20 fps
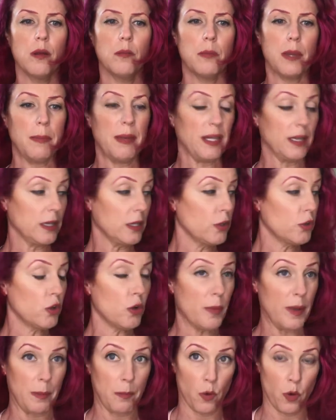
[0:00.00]
maybe a
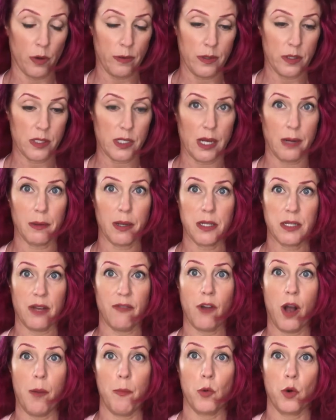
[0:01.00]
little bit more on this side because
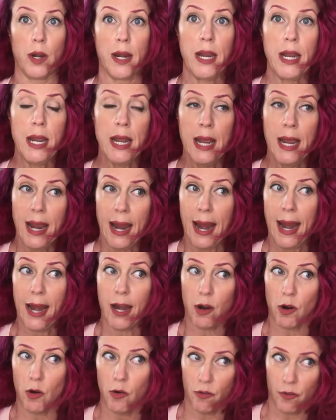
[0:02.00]
I've got more
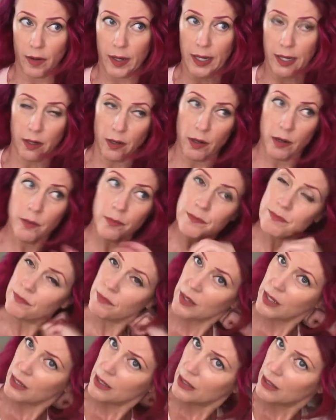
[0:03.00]
hair over here.
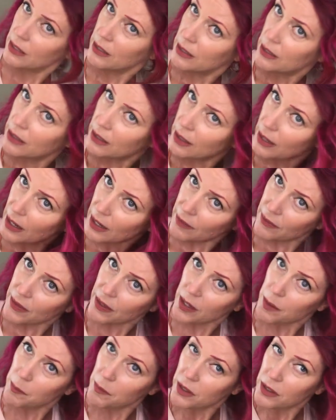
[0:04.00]
And
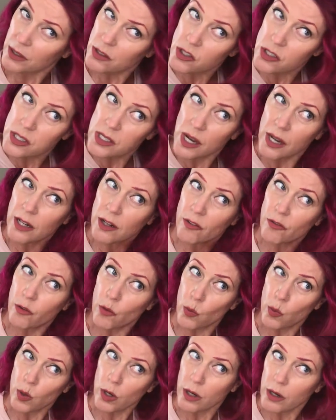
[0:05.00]
then I'm gonna just kind of
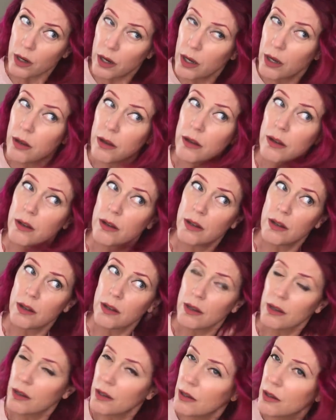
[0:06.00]
work
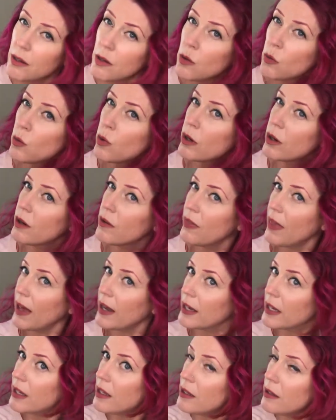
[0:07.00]

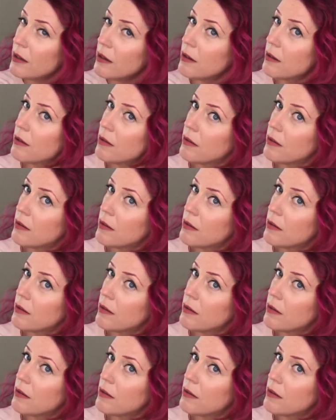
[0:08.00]
that in.